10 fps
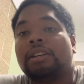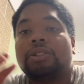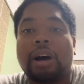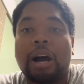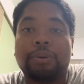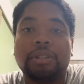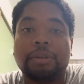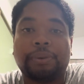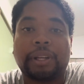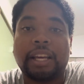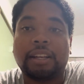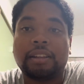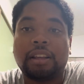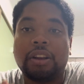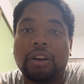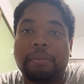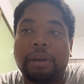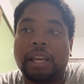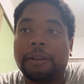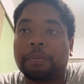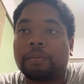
So I reciprocate, you know what I mean?